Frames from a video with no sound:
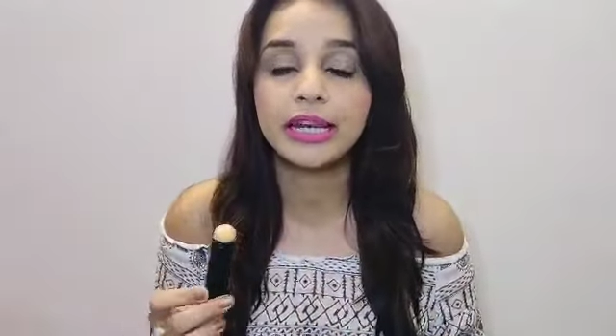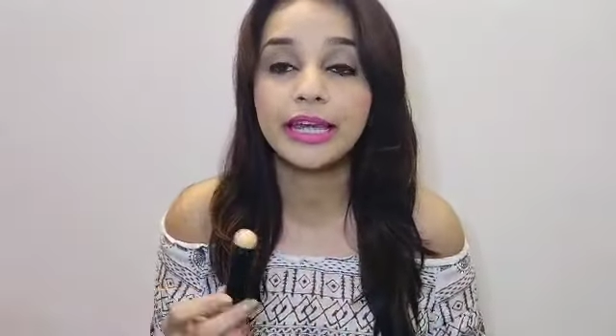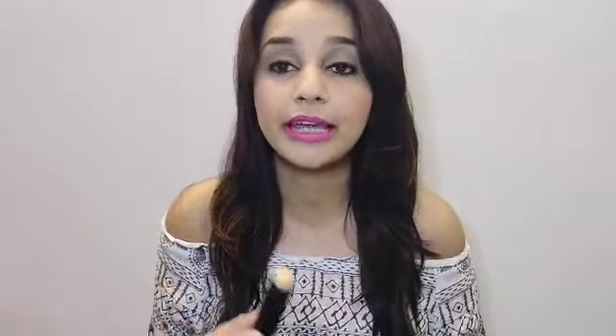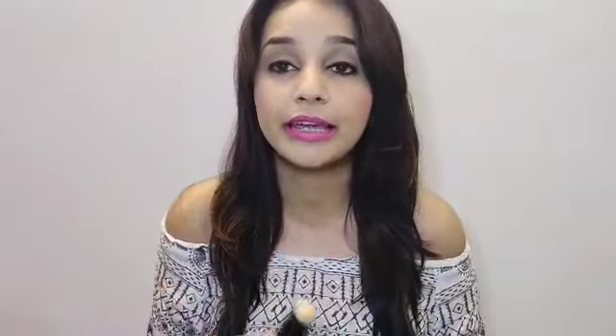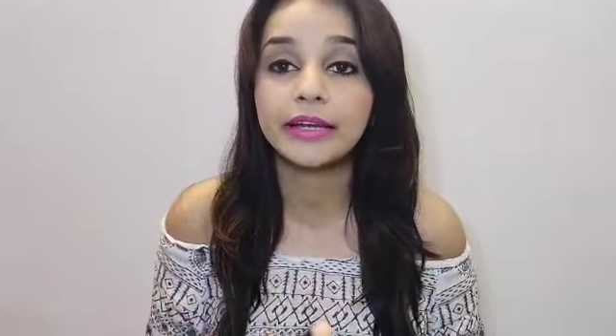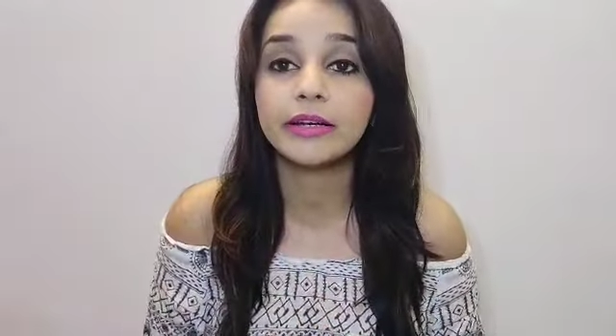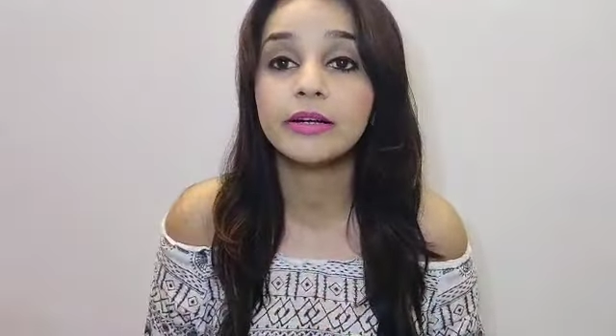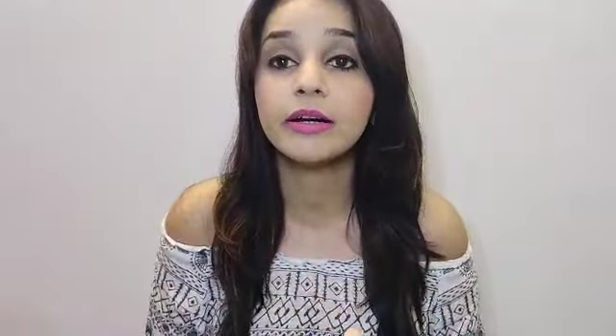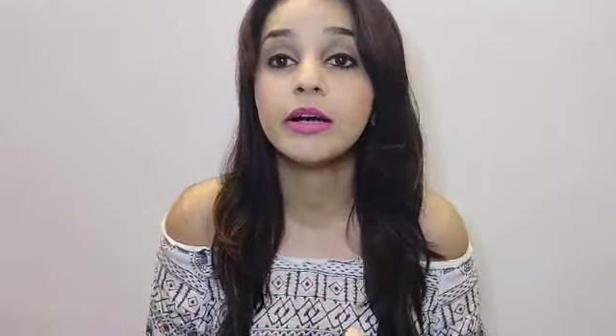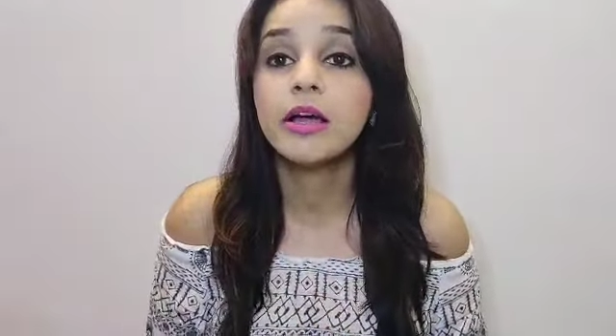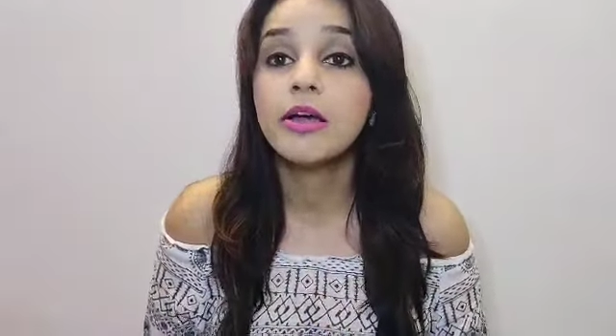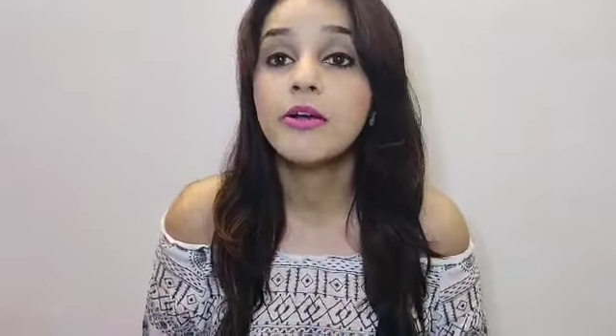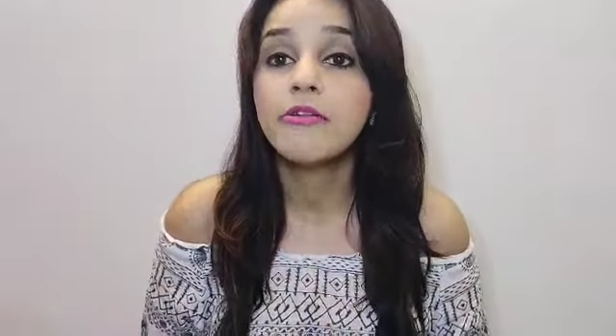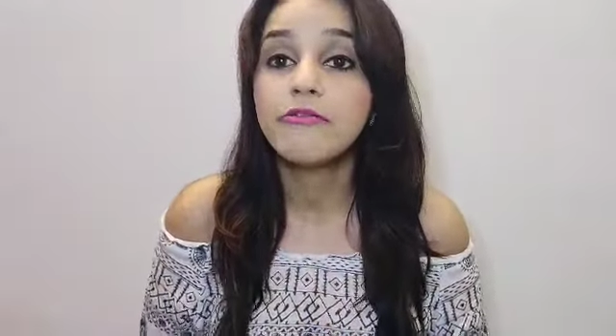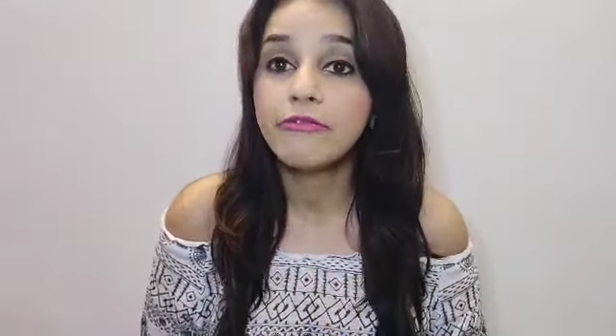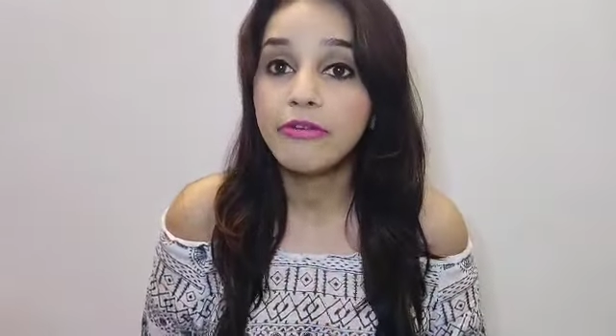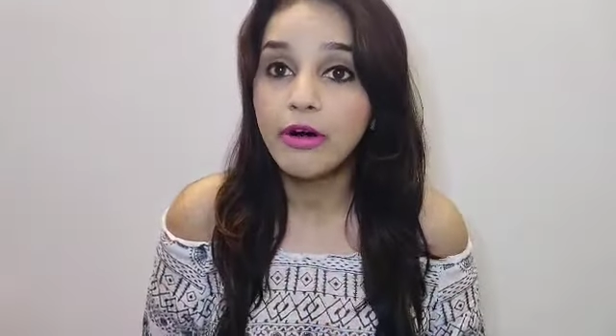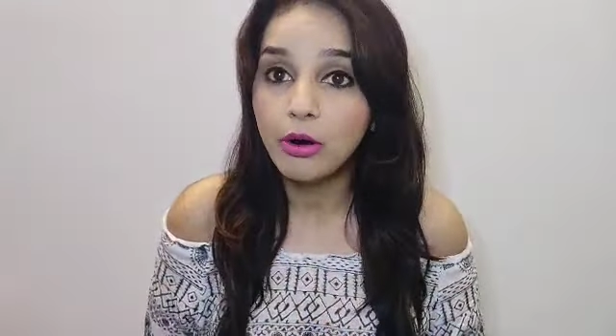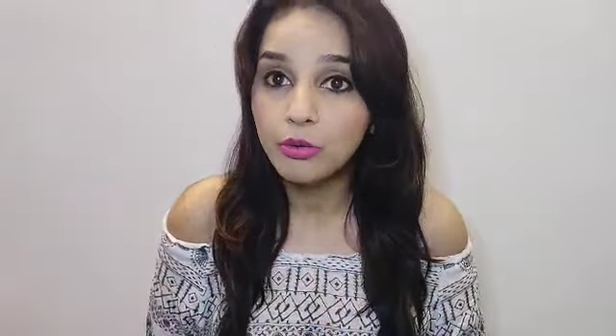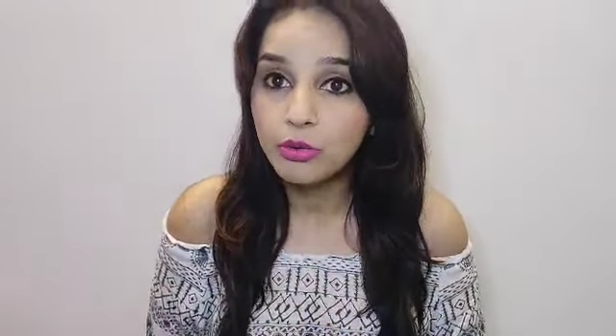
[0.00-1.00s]
like a
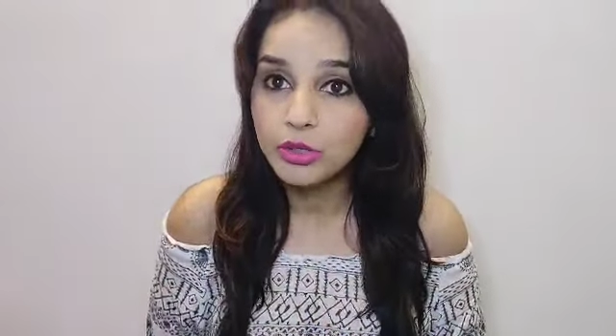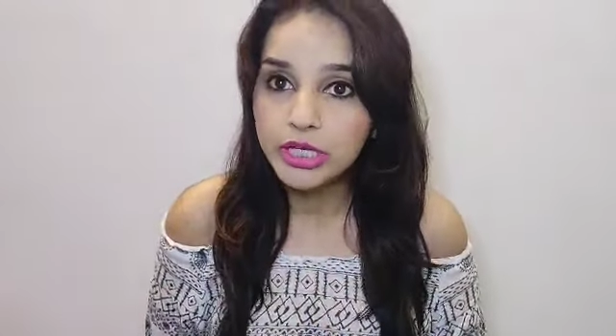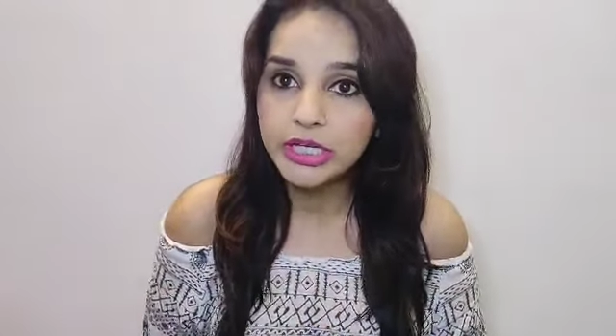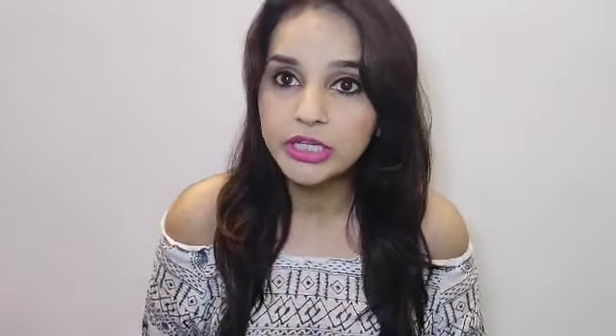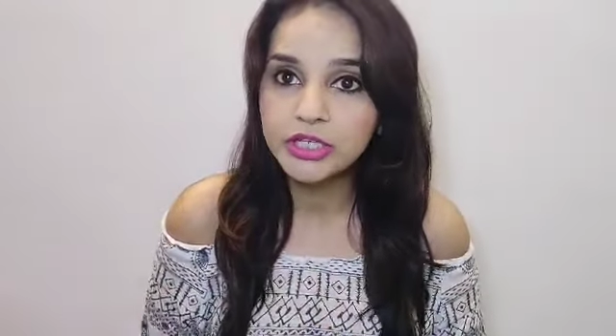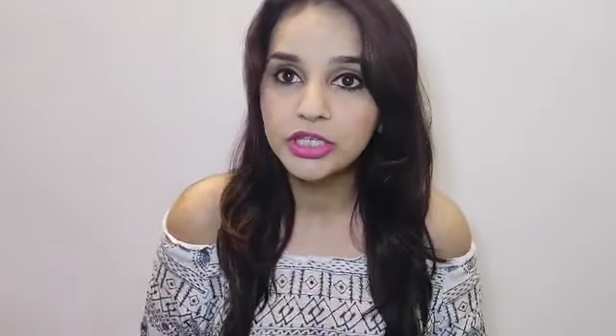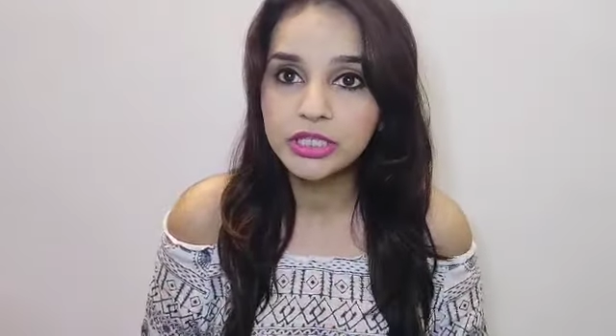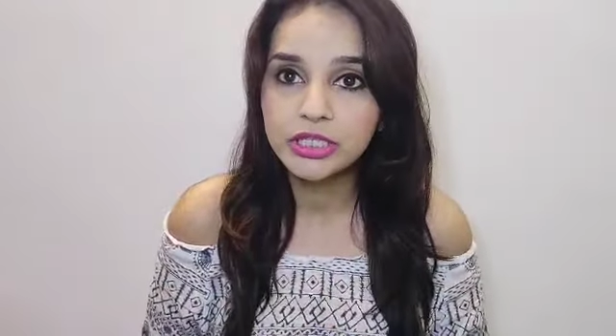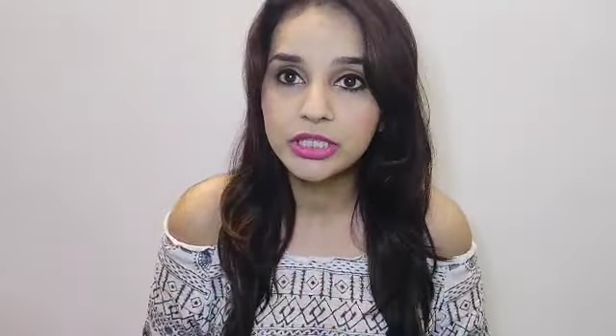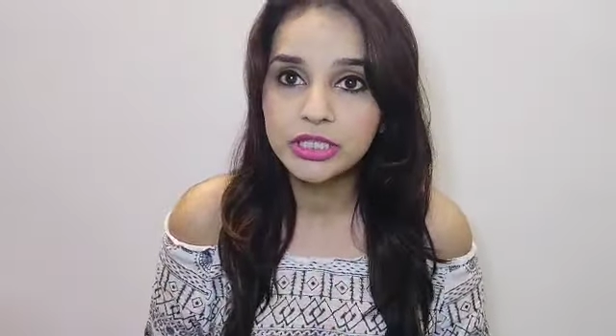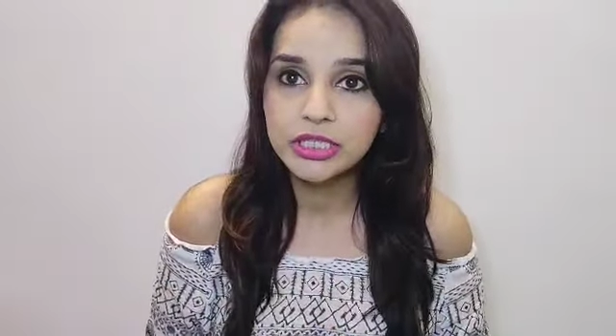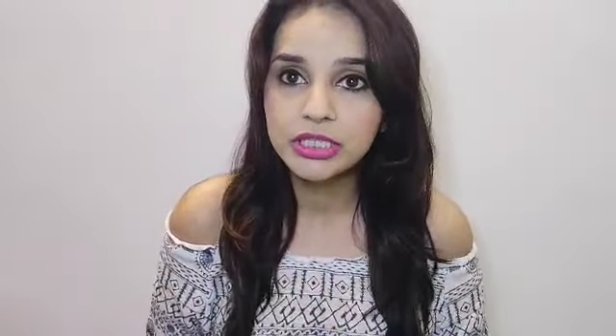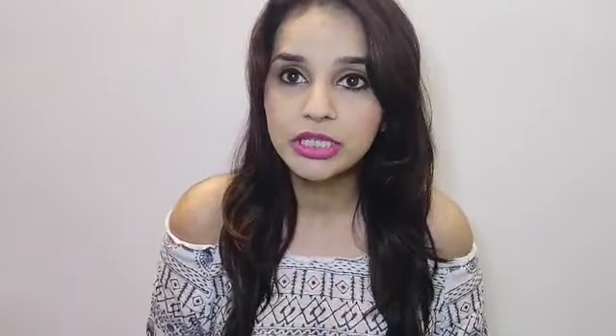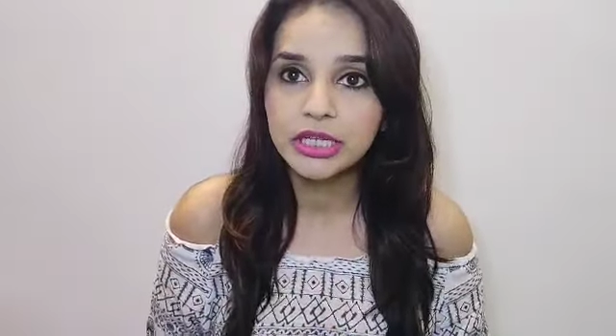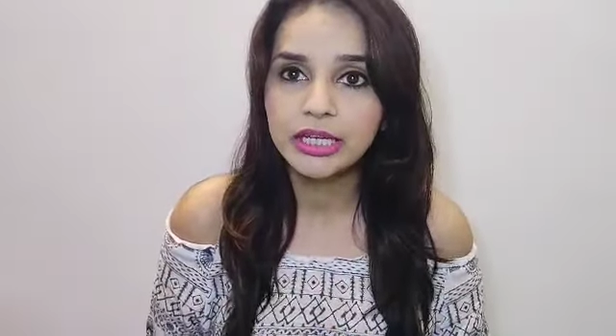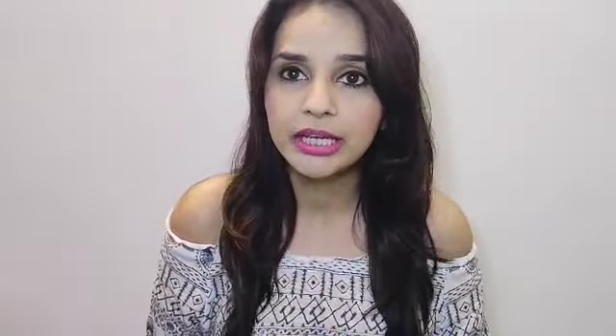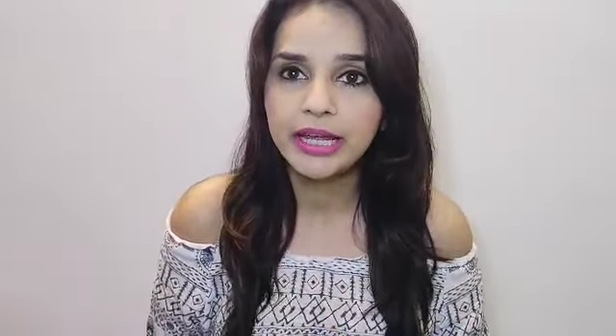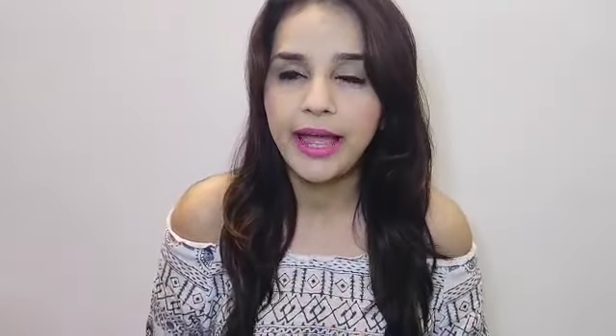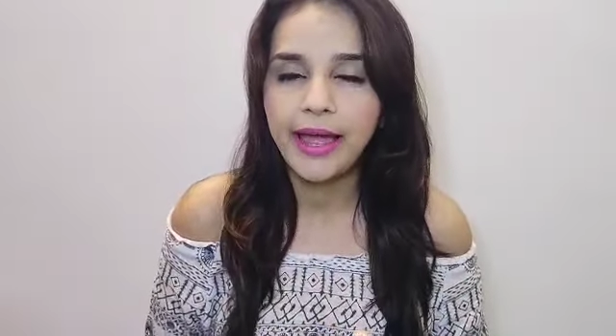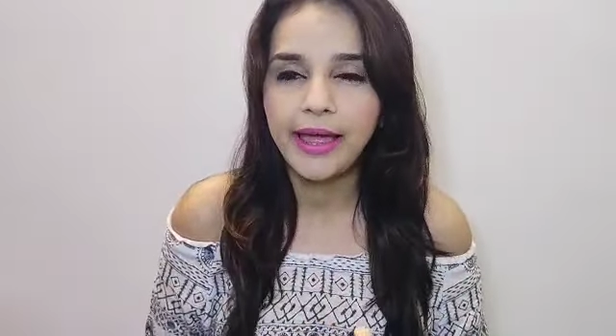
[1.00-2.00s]
foundation stick